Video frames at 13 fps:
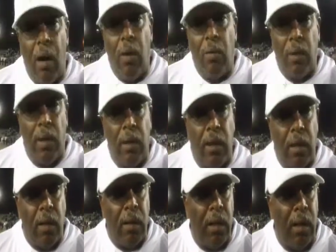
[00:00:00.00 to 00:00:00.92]

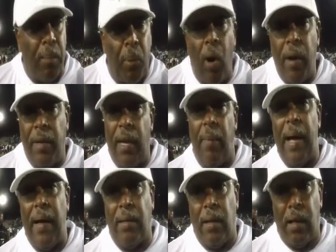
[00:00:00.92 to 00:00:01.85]
The, the, important thing
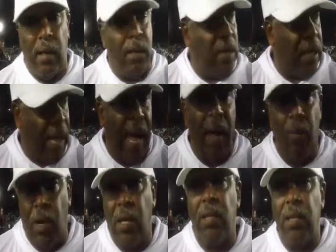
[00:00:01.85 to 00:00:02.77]
about the, the
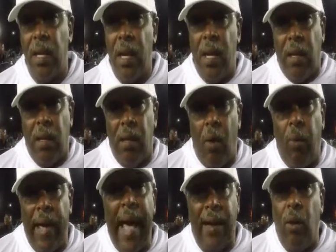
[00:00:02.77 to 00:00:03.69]
game was, you know,
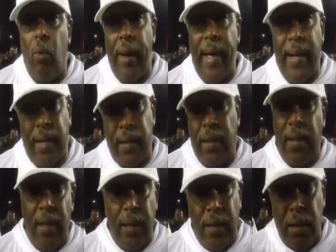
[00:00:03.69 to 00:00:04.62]
we had to win to
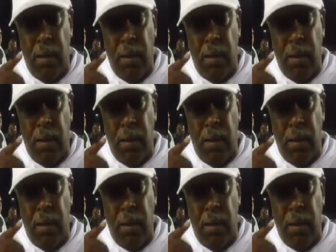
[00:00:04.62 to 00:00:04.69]
to,